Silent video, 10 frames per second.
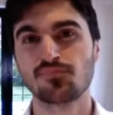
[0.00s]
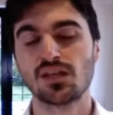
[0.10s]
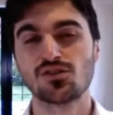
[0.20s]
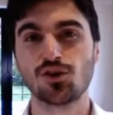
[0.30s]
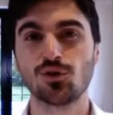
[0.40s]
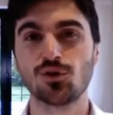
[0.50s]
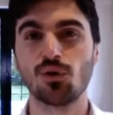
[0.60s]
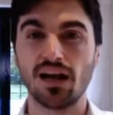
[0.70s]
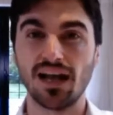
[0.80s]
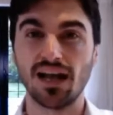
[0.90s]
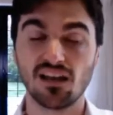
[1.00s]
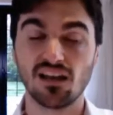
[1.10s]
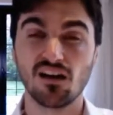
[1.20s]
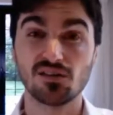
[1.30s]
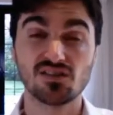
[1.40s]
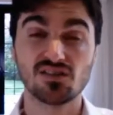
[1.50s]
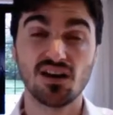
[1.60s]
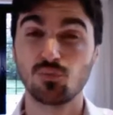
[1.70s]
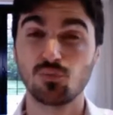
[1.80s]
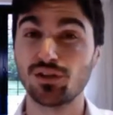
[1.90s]
So I had a lie on the
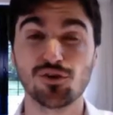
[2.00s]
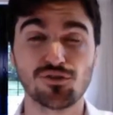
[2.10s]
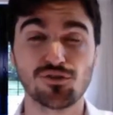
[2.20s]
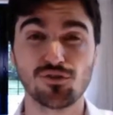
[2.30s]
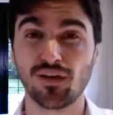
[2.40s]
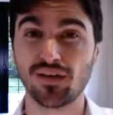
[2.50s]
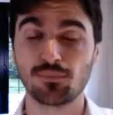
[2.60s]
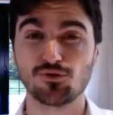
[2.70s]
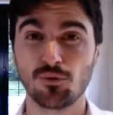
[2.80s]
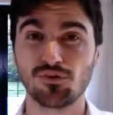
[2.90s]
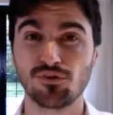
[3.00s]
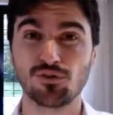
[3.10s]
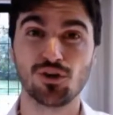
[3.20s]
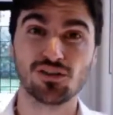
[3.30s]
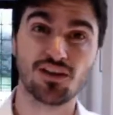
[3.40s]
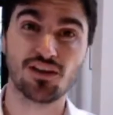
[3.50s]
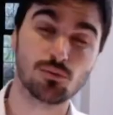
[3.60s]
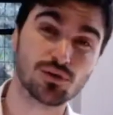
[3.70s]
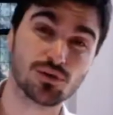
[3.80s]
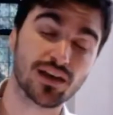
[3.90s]
side. We know through that hip drop and through her
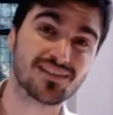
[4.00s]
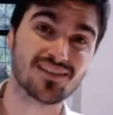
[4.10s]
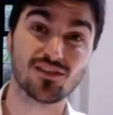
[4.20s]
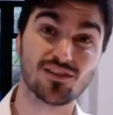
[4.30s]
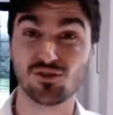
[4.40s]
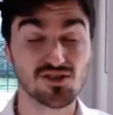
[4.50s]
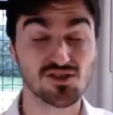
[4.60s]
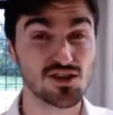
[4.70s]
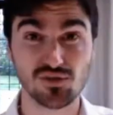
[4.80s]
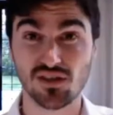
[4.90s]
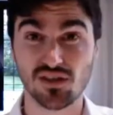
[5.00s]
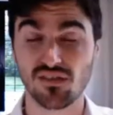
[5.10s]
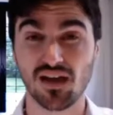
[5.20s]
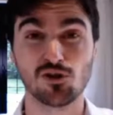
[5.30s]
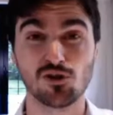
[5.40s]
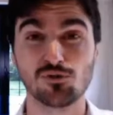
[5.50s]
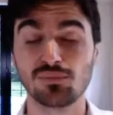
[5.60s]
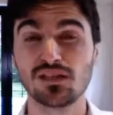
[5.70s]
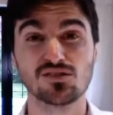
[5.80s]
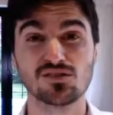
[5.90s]
terrible gait and through the surgery that that glute
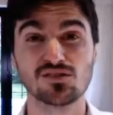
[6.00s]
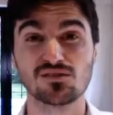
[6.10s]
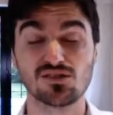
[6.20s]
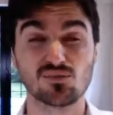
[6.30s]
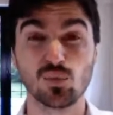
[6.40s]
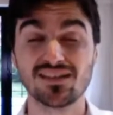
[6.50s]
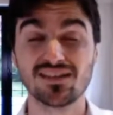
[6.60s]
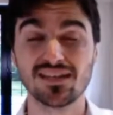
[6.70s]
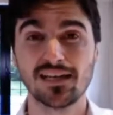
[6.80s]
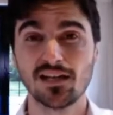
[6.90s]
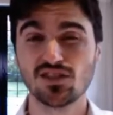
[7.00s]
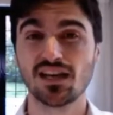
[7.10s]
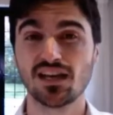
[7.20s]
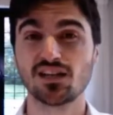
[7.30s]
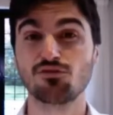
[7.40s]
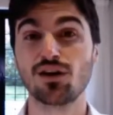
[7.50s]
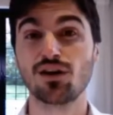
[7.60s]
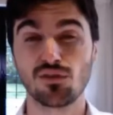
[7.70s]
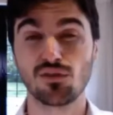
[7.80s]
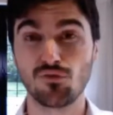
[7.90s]
medius is, is weak. She had a grade
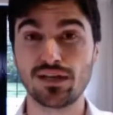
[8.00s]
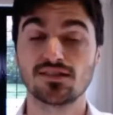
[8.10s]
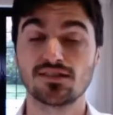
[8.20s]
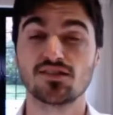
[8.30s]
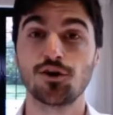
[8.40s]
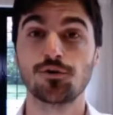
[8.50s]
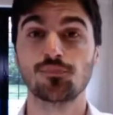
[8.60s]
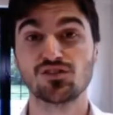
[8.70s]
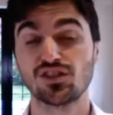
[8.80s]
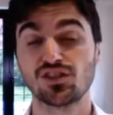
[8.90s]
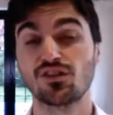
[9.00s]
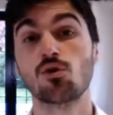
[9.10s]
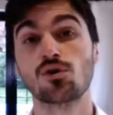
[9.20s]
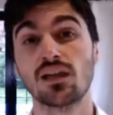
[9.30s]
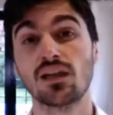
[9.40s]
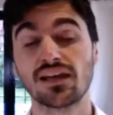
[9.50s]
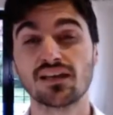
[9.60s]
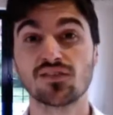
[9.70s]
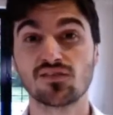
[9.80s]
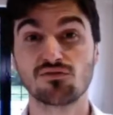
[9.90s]
three, so she can hold her leg
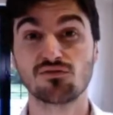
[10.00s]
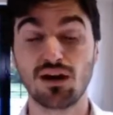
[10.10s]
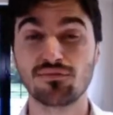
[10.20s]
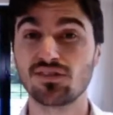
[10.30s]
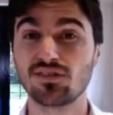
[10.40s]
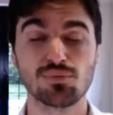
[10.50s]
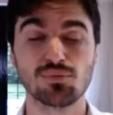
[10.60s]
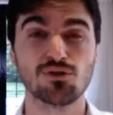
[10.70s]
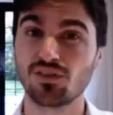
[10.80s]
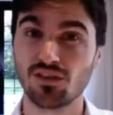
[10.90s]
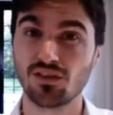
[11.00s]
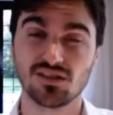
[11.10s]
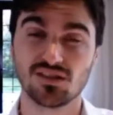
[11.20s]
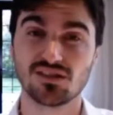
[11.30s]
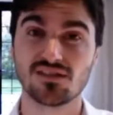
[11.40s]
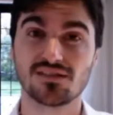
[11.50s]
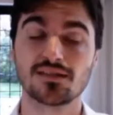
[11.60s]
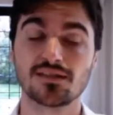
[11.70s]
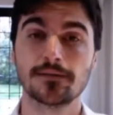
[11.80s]
against gravity, but not against resistance.